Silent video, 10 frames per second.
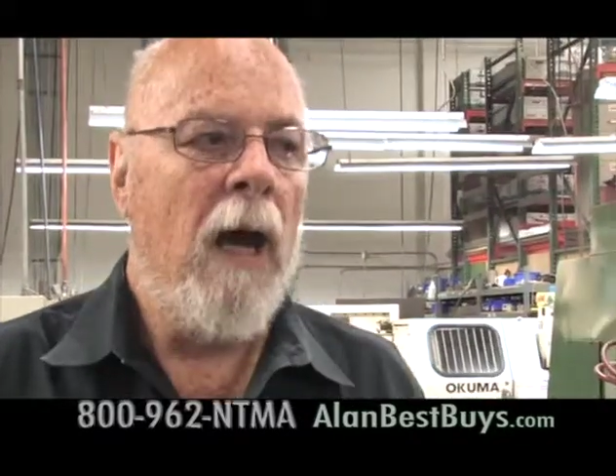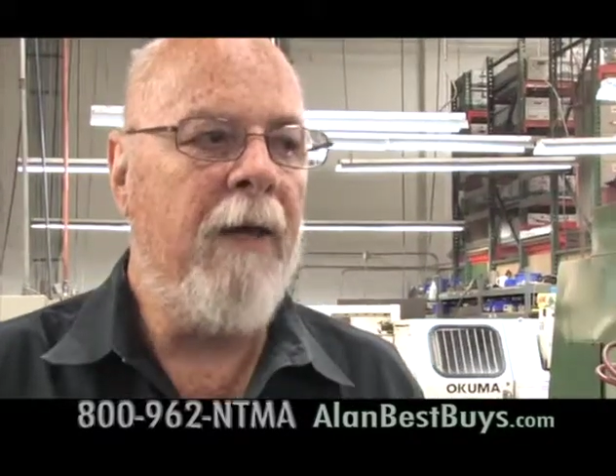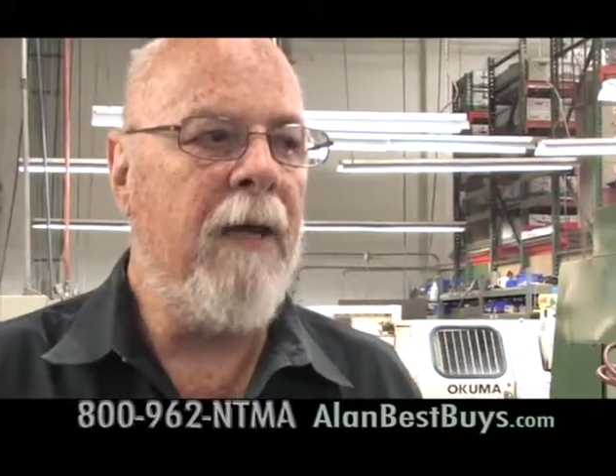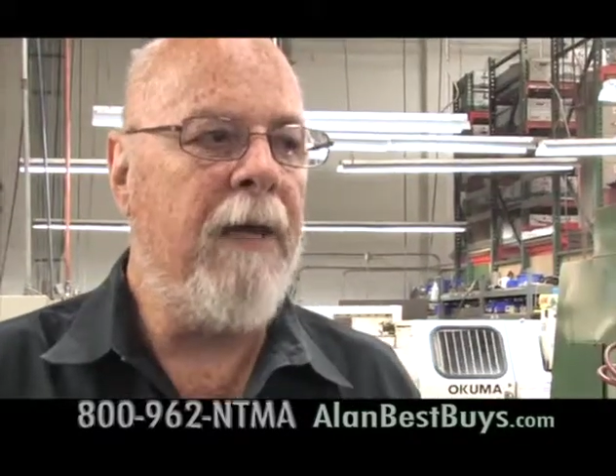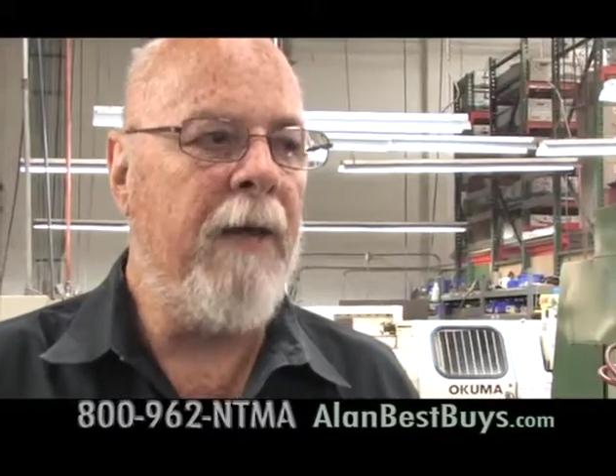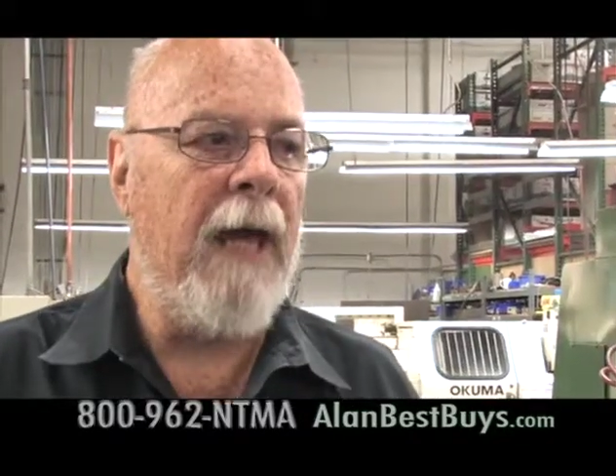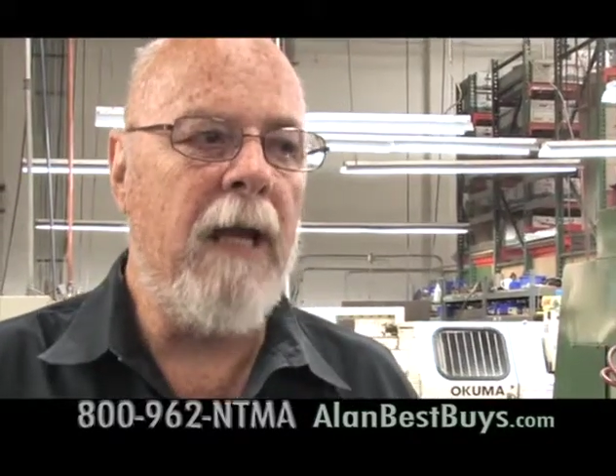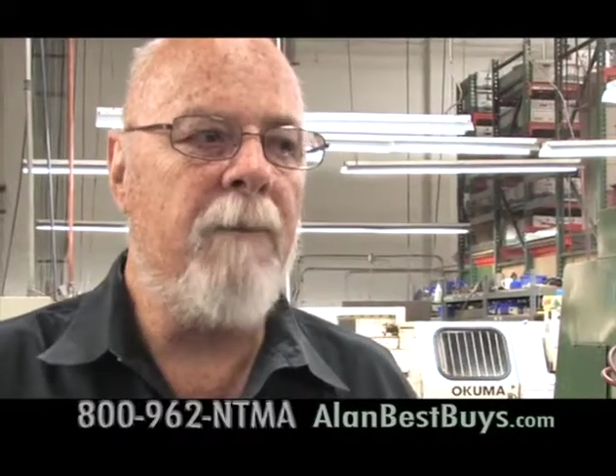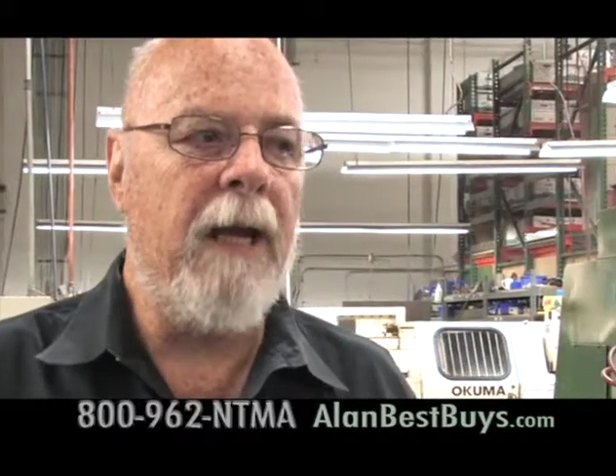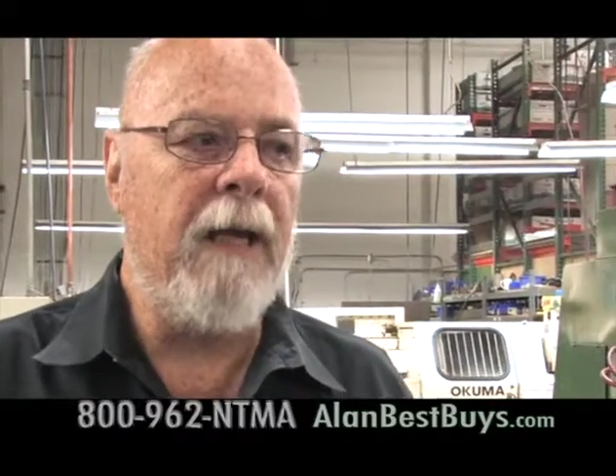I think
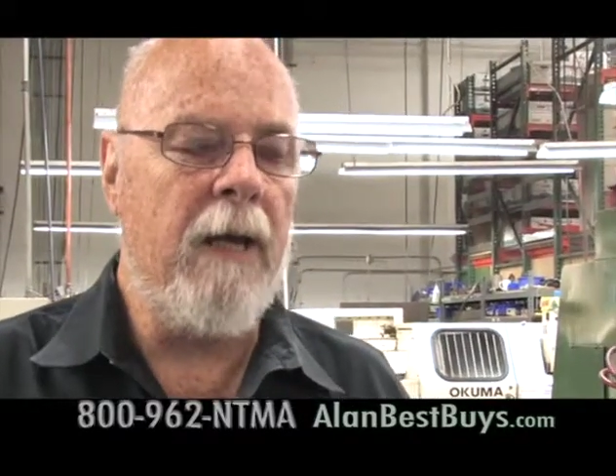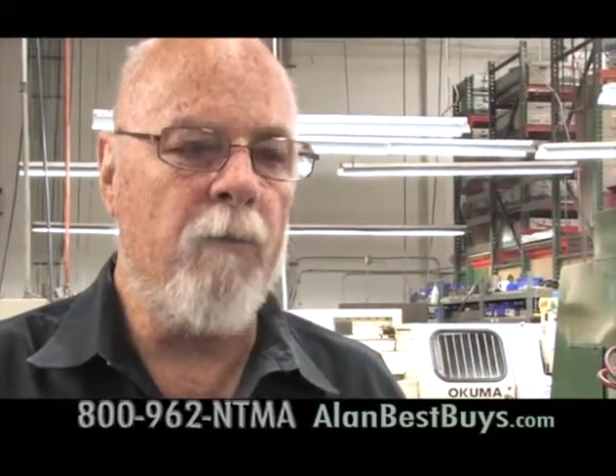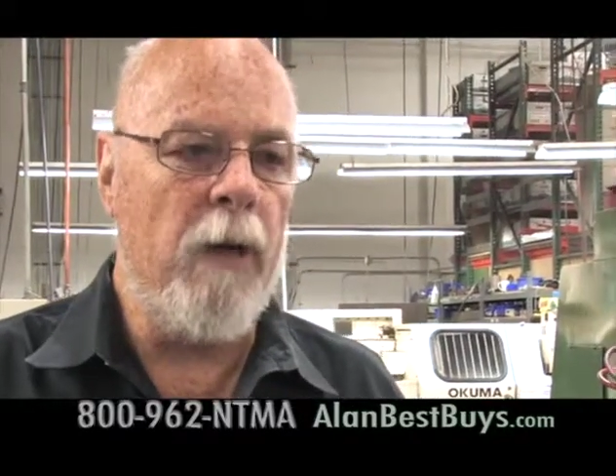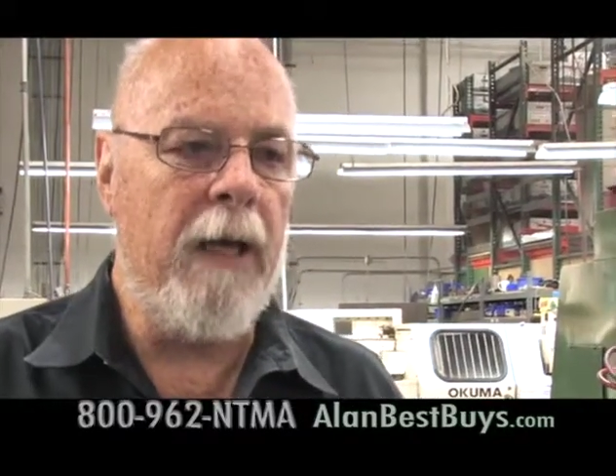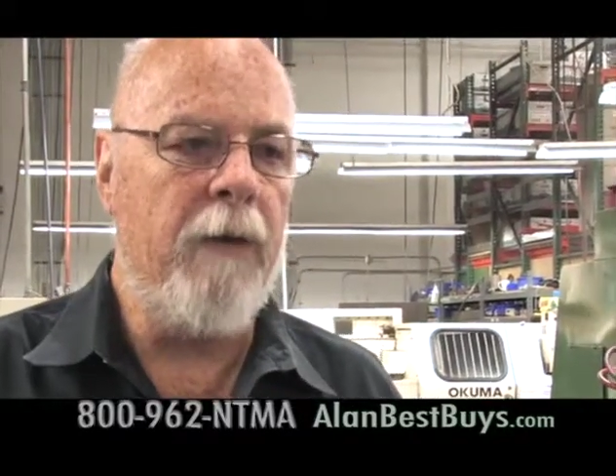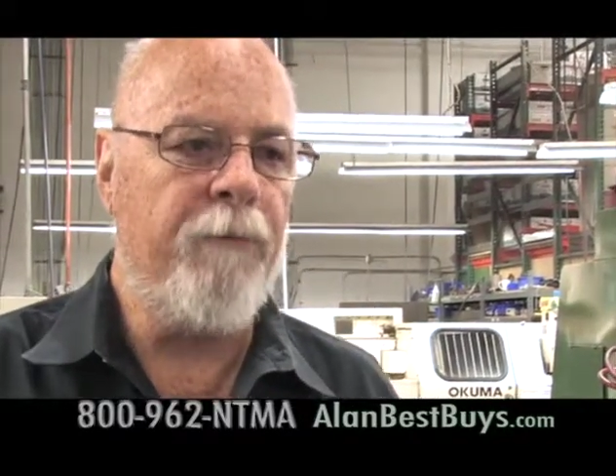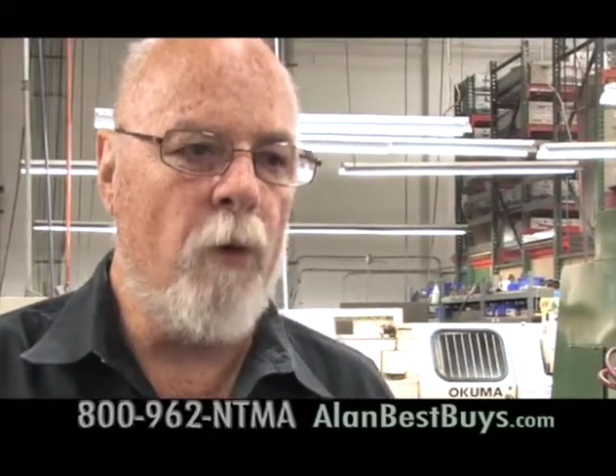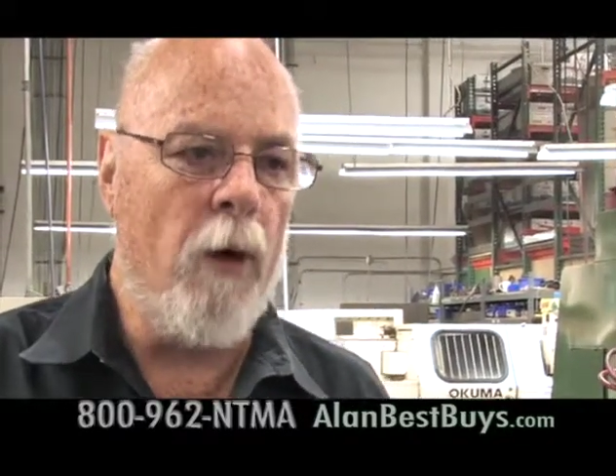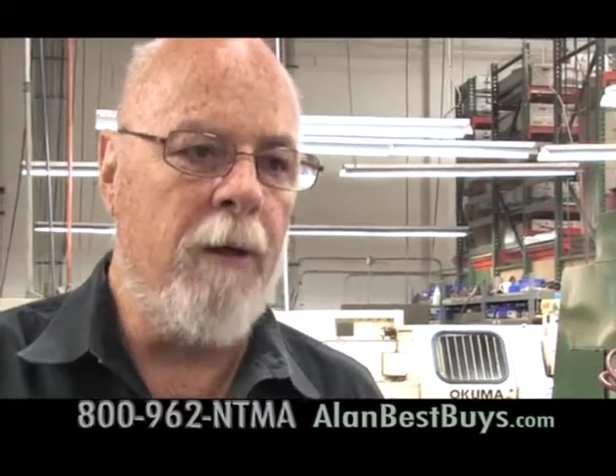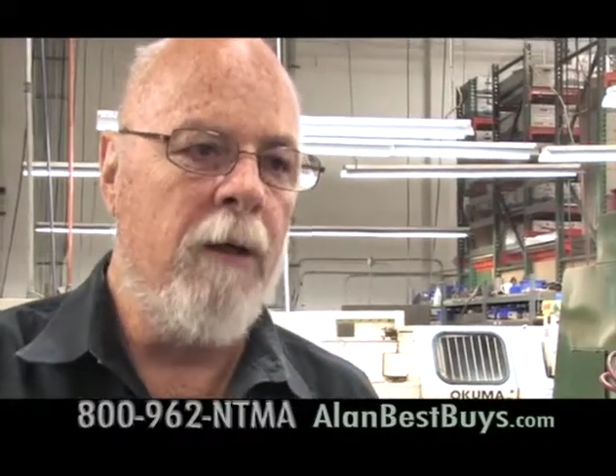anybody can really
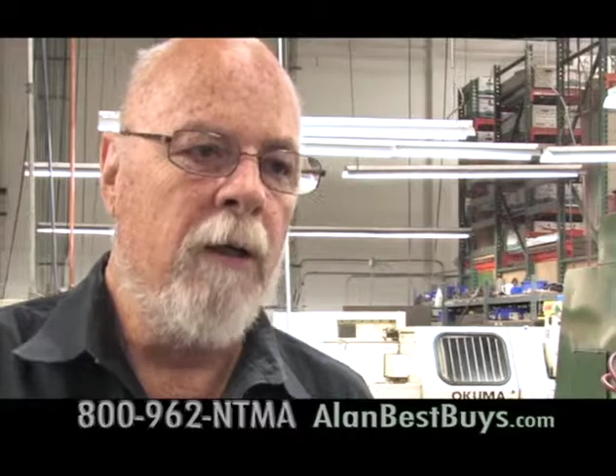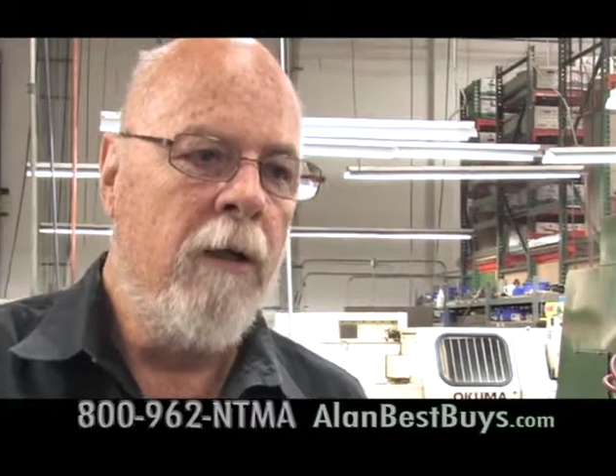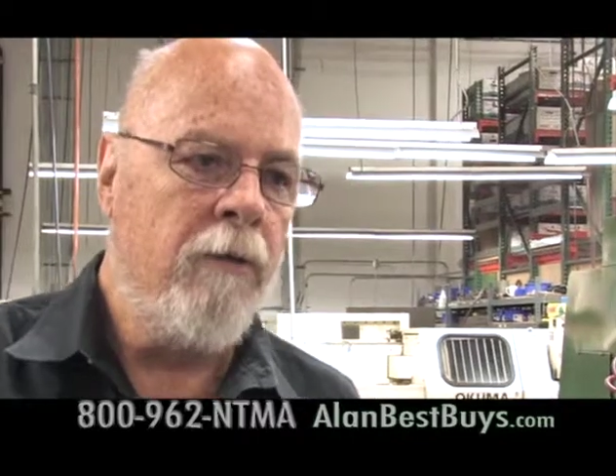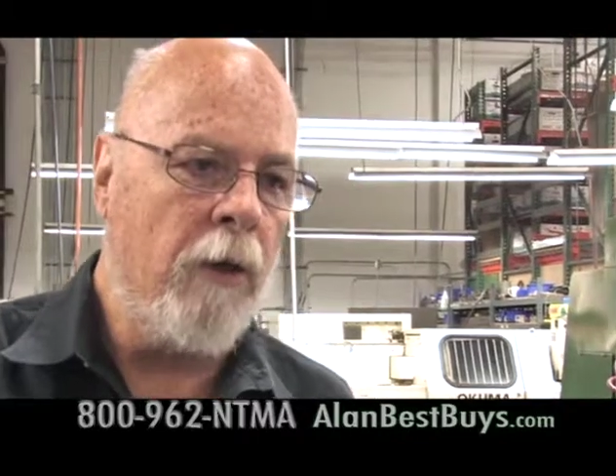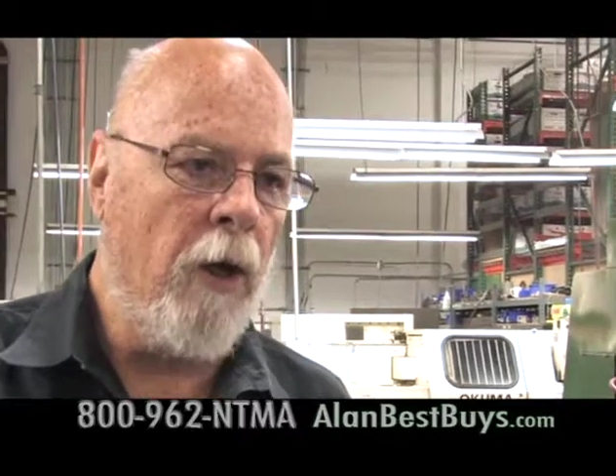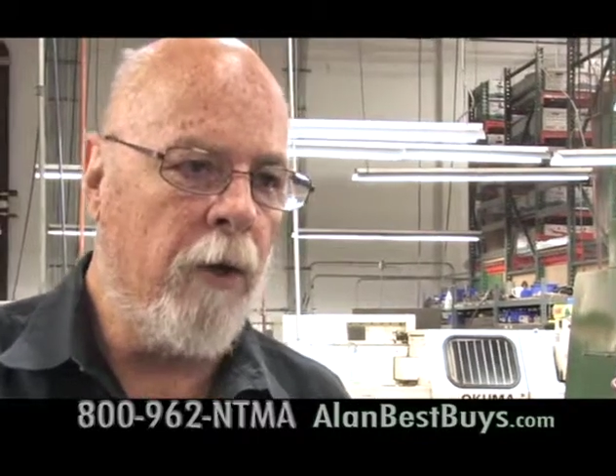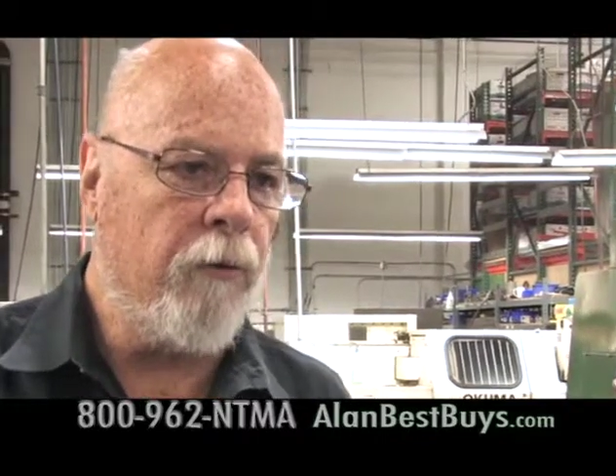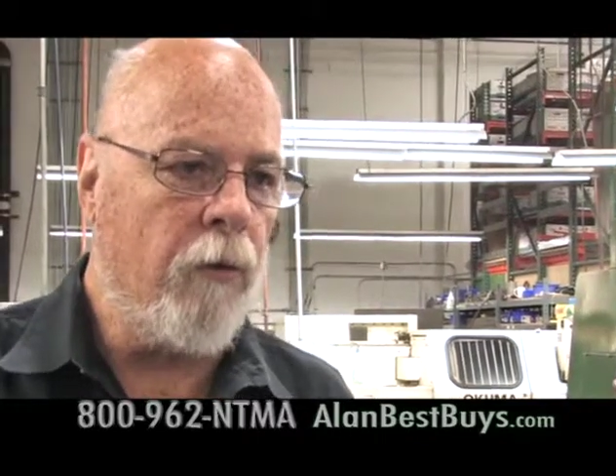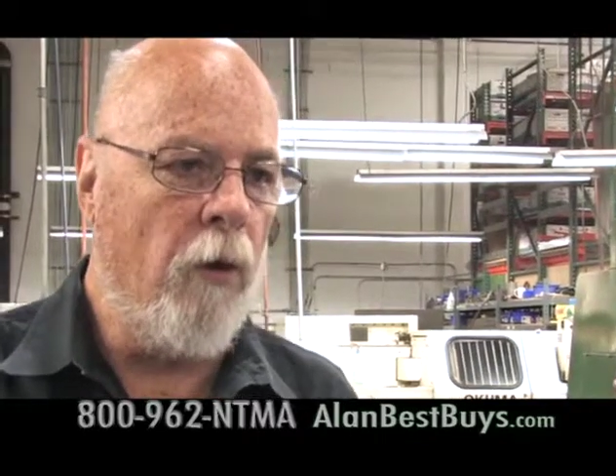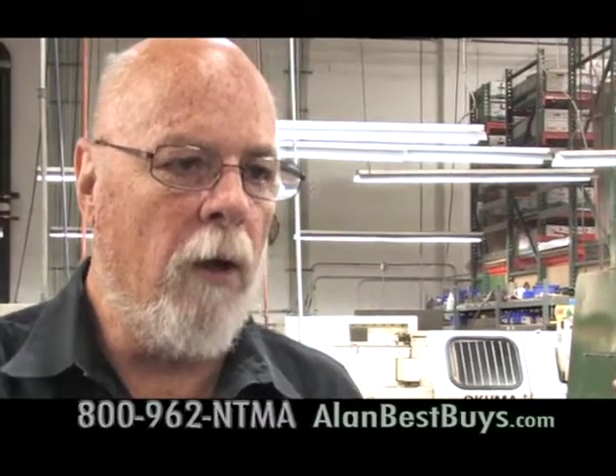afford to go to
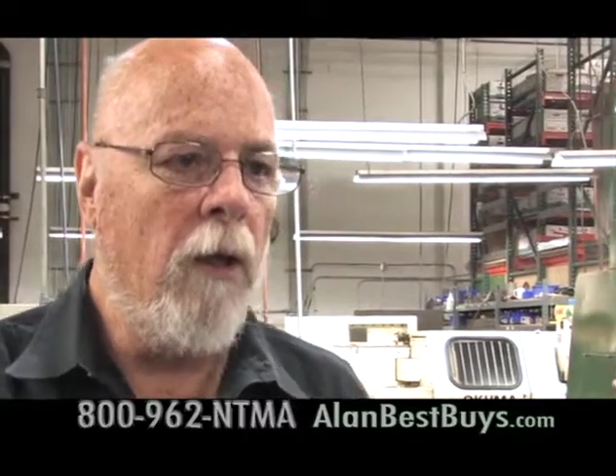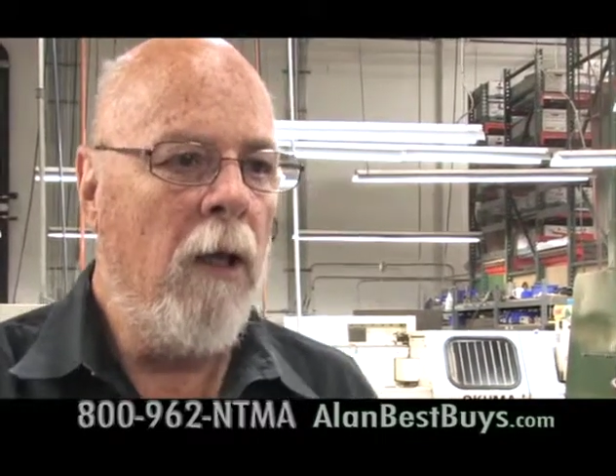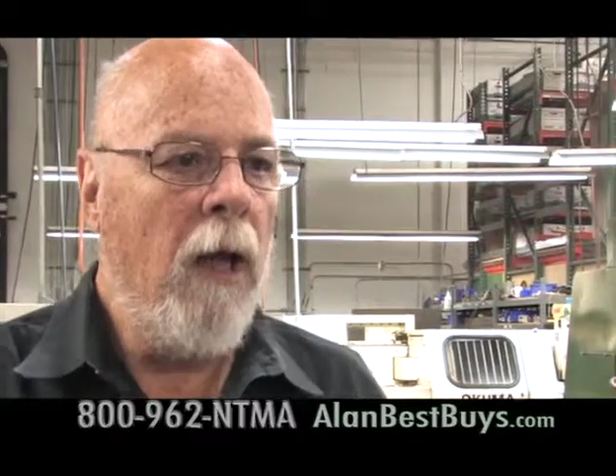school.